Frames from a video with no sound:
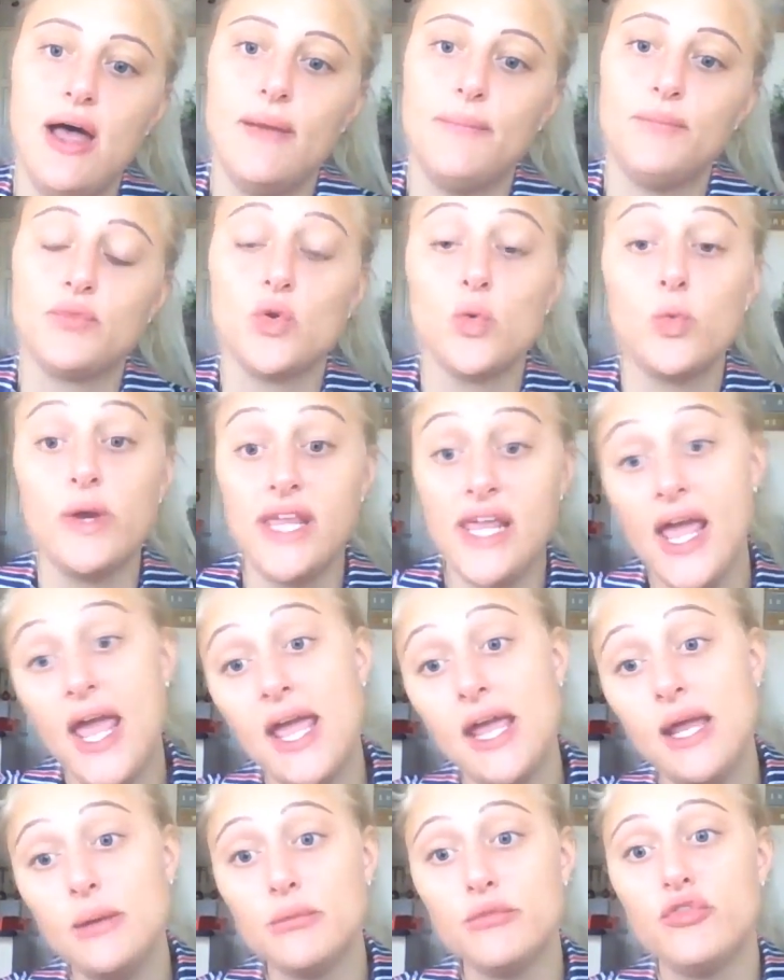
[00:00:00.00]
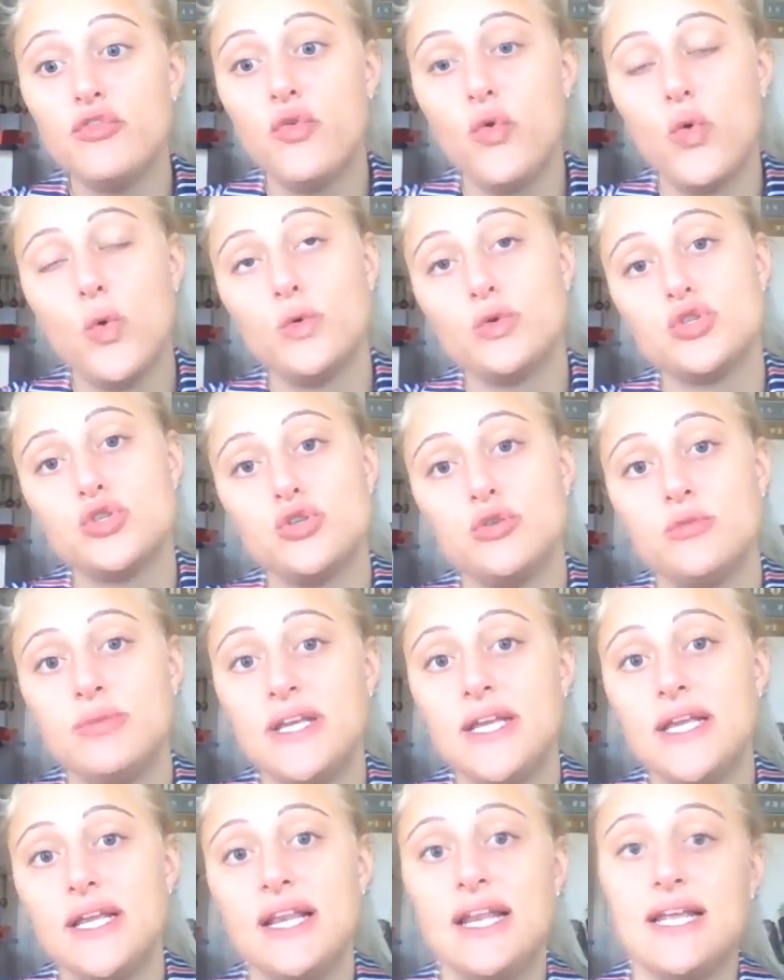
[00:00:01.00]
we aim for to
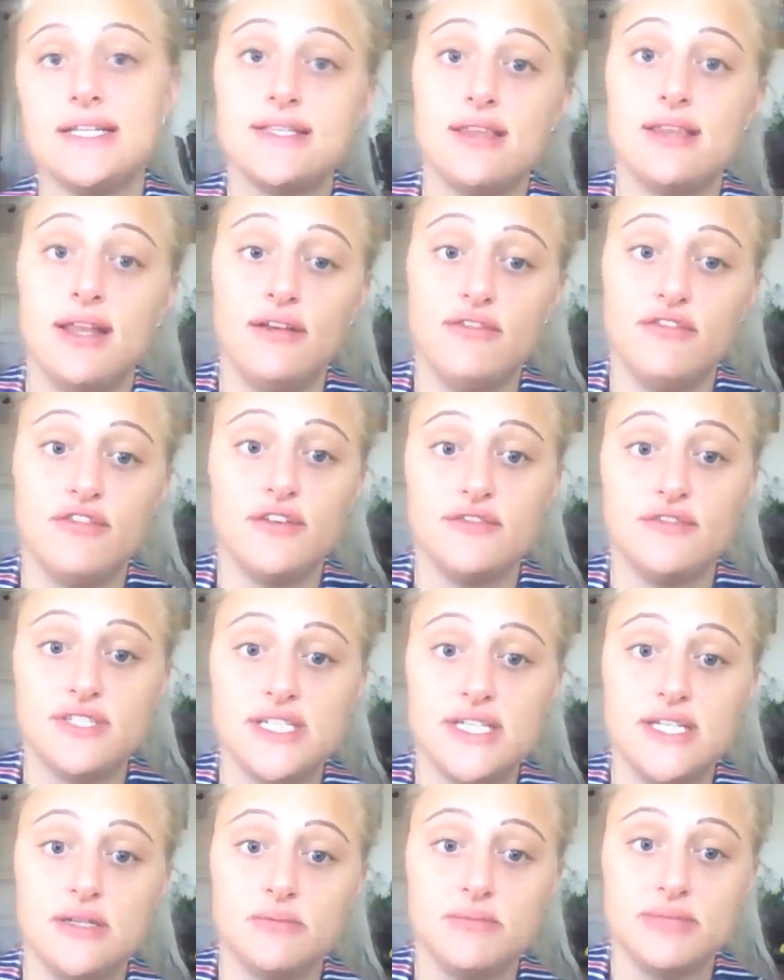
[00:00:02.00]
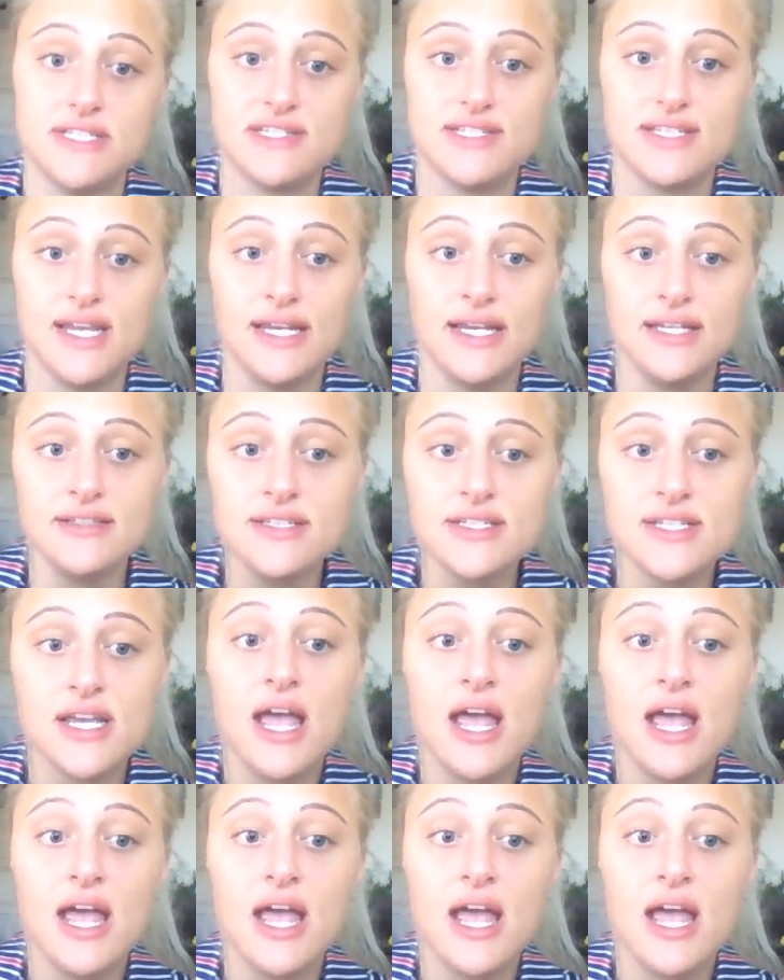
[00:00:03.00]
be less than 15%.